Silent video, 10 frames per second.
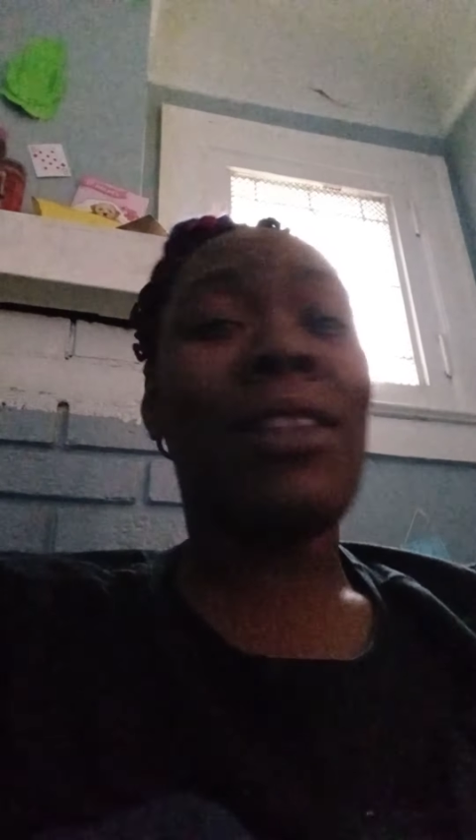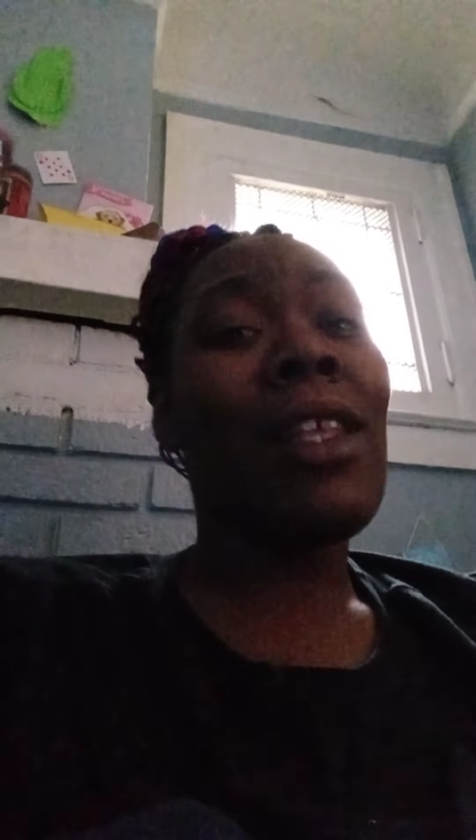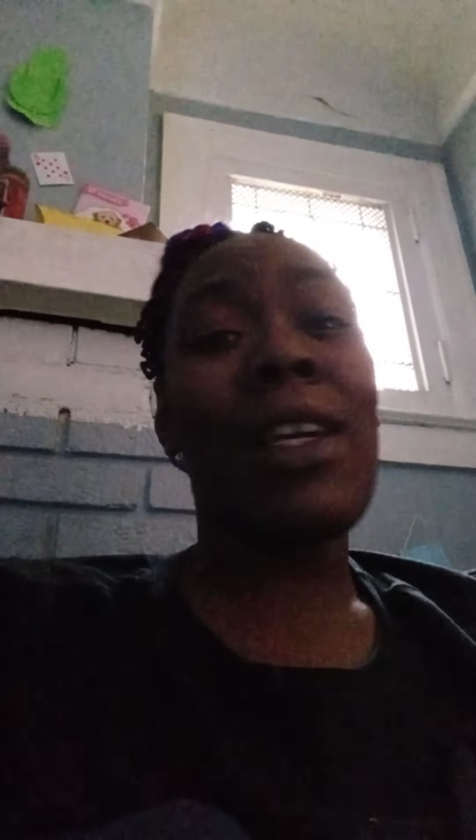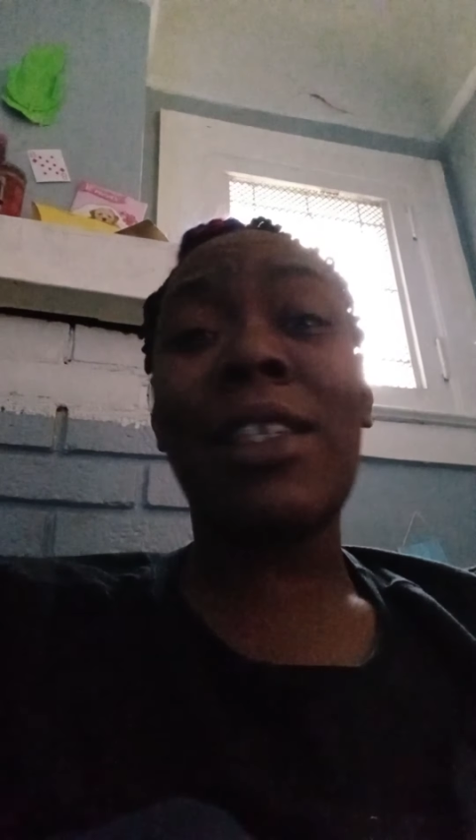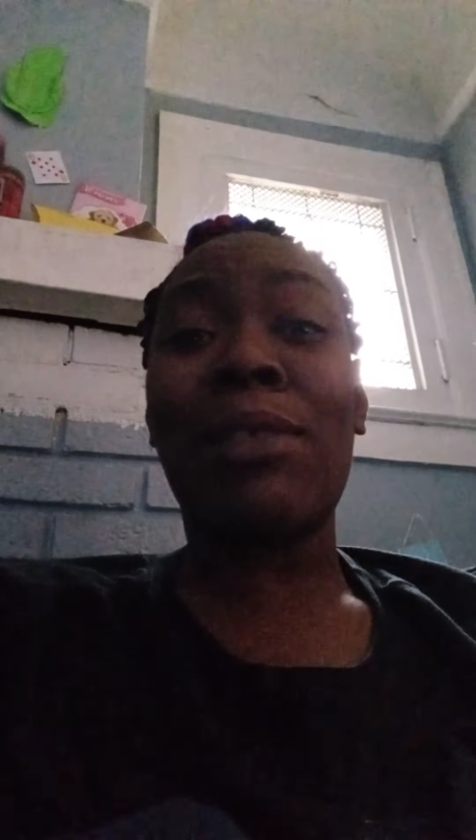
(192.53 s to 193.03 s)

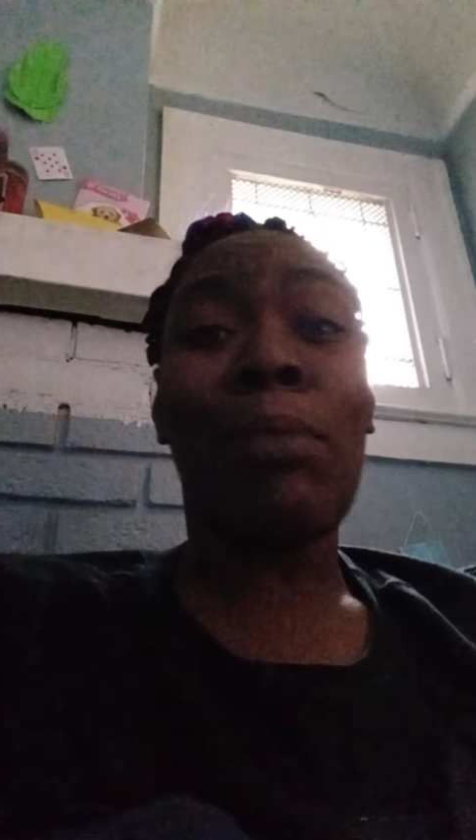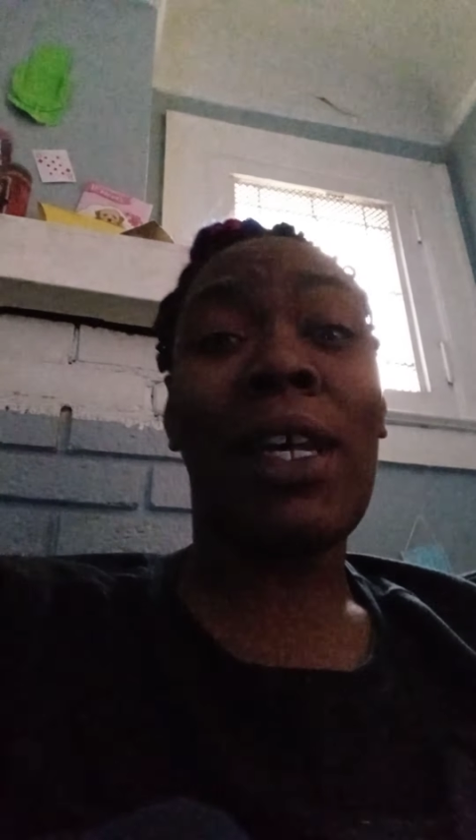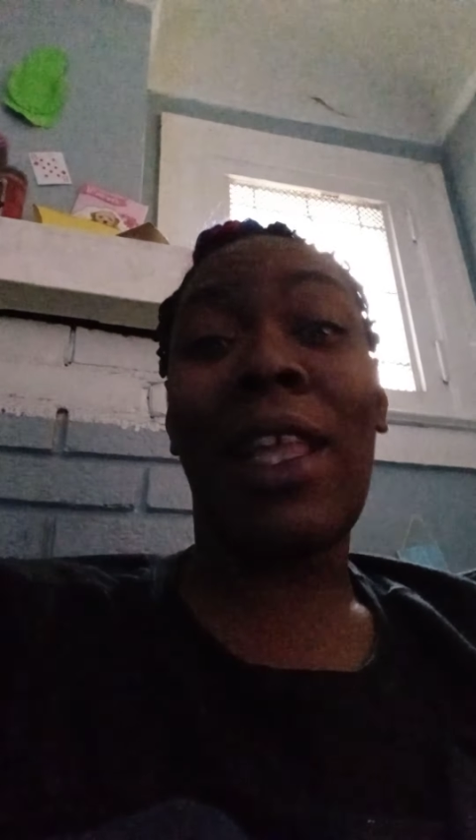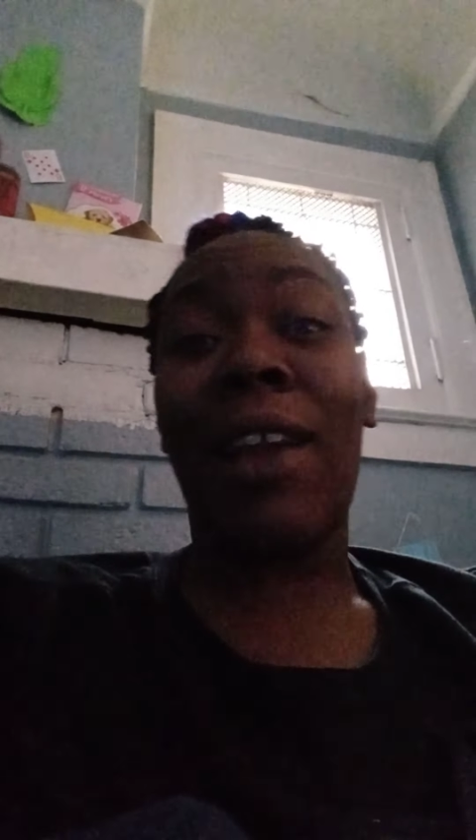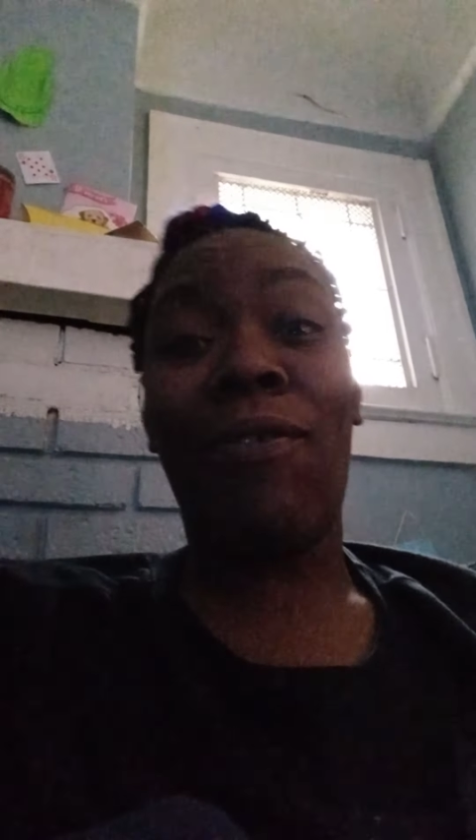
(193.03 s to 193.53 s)
niggas
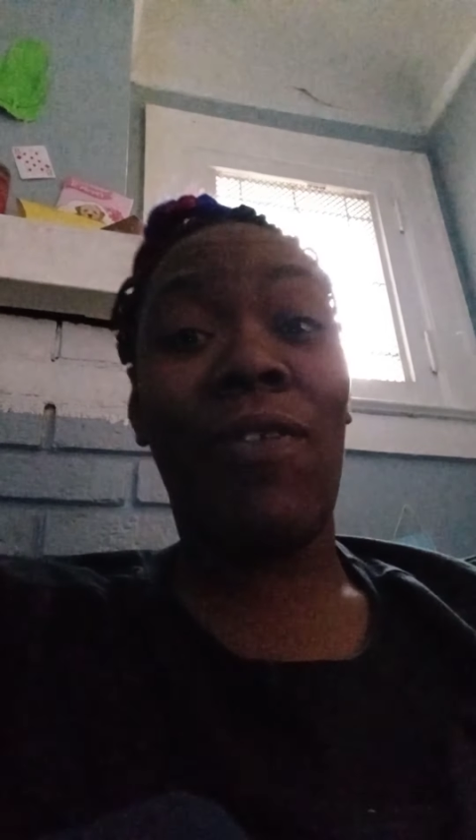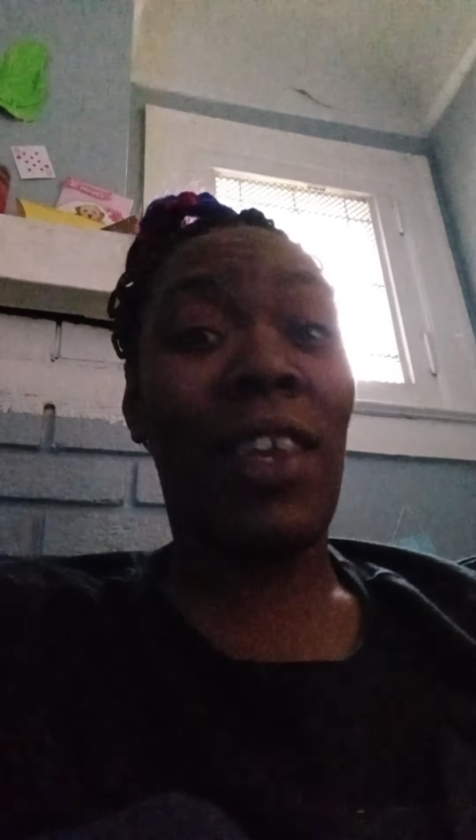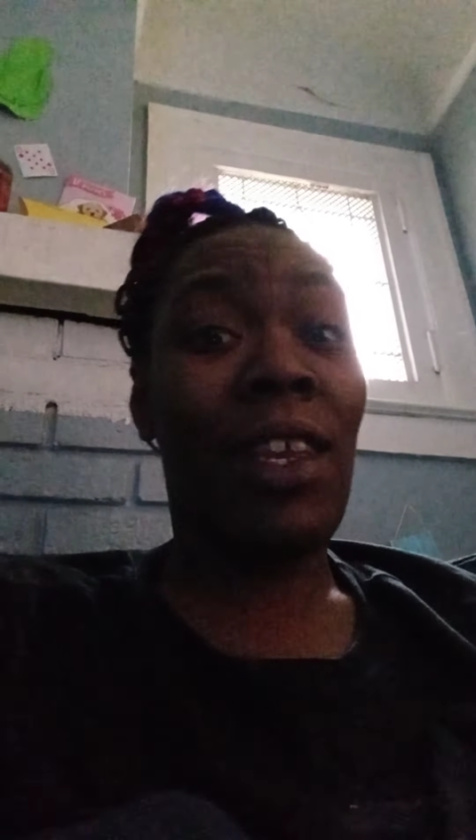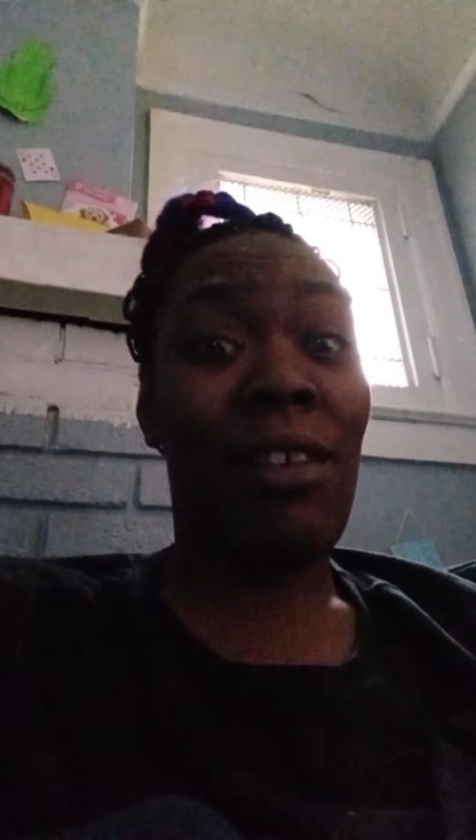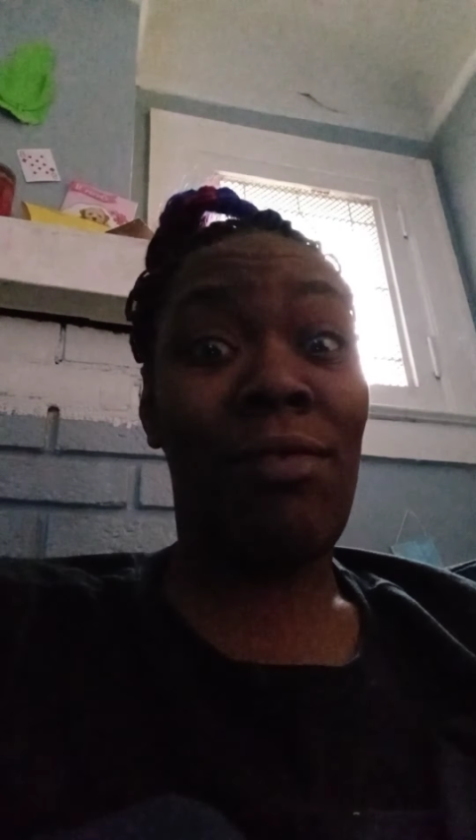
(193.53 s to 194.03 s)
smell like
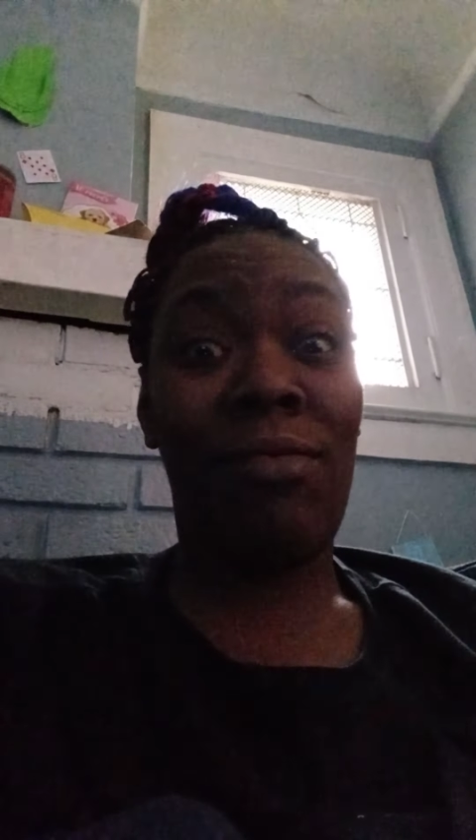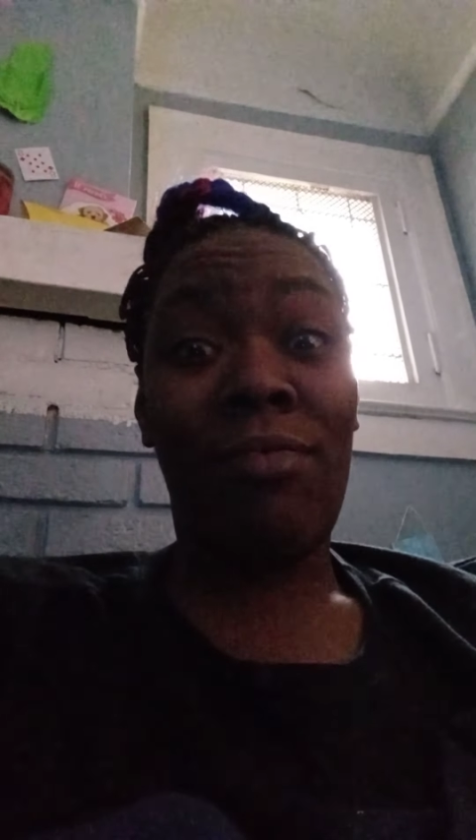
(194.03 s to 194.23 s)
feet.